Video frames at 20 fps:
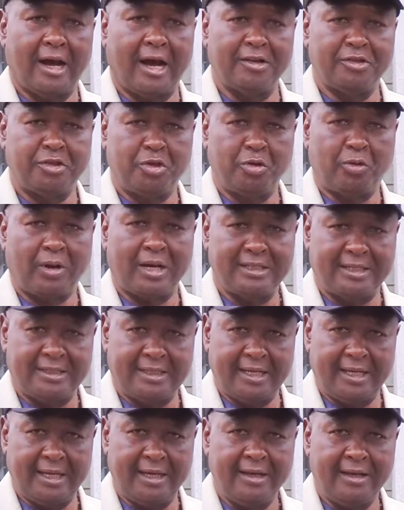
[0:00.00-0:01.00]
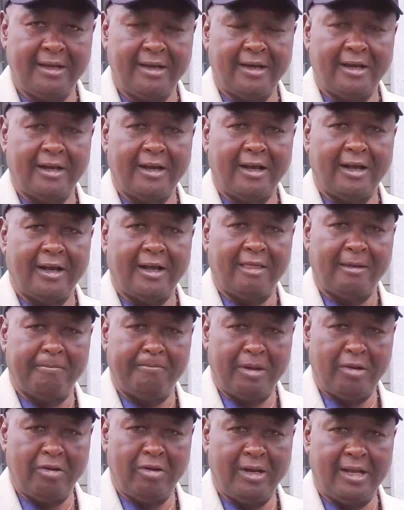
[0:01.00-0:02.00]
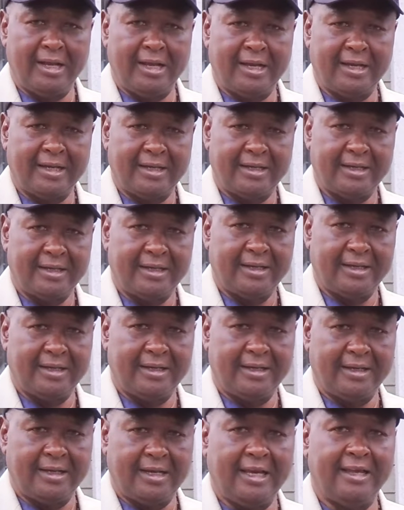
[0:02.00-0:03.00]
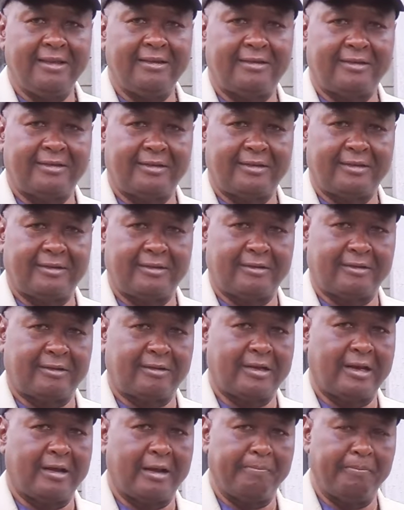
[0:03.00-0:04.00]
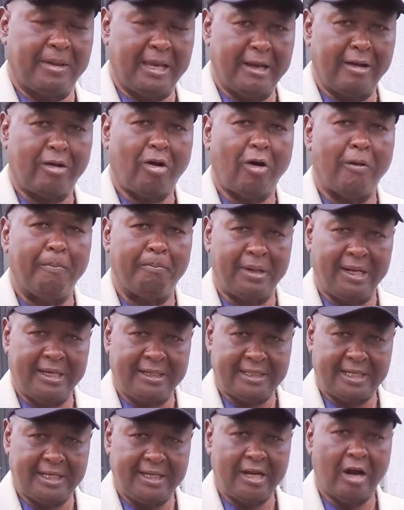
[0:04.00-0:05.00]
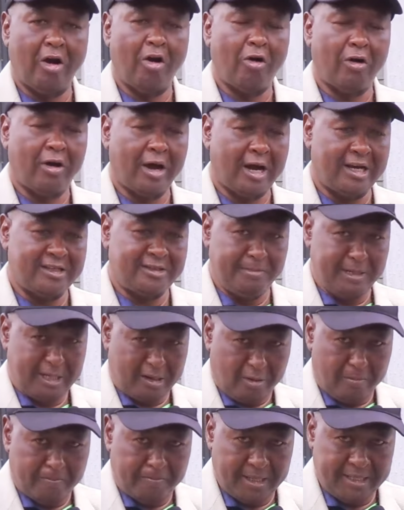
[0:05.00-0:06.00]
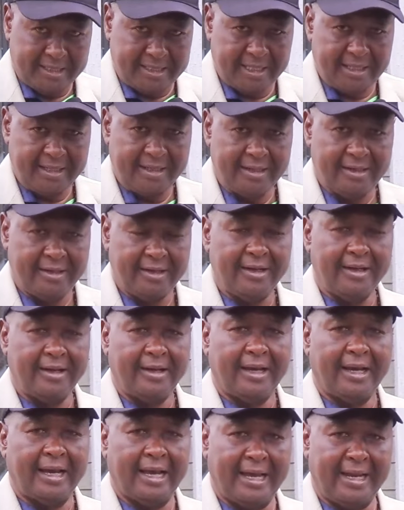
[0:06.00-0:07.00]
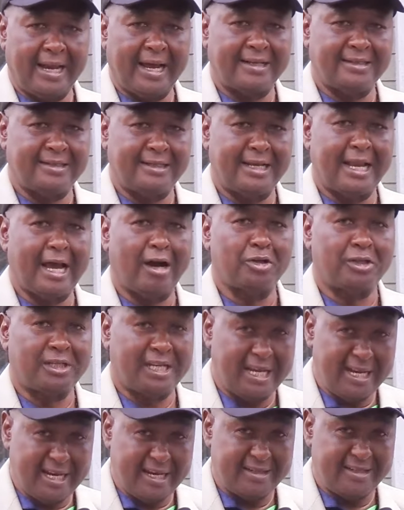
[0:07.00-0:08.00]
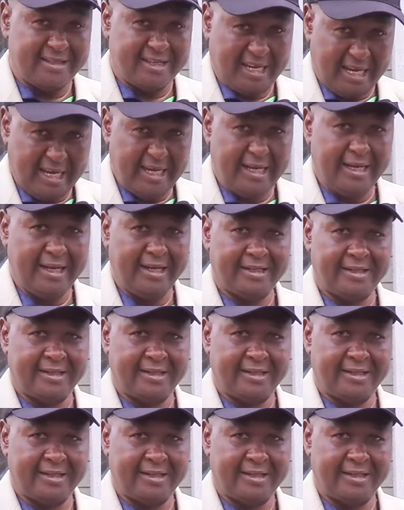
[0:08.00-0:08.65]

as you can see, the building is being completed or has been completed, and has now tenants in it.